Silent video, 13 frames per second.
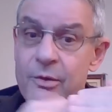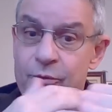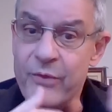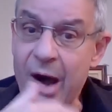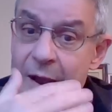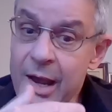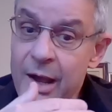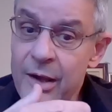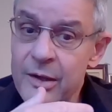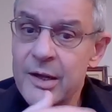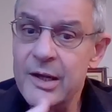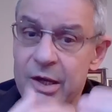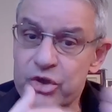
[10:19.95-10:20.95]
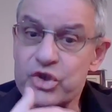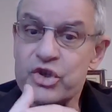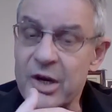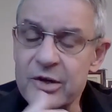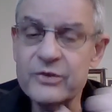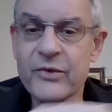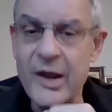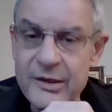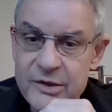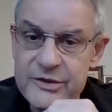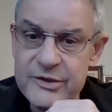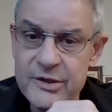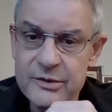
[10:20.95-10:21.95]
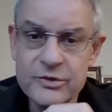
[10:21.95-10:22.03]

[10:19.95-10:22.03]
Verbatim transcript: via a shared fantasy.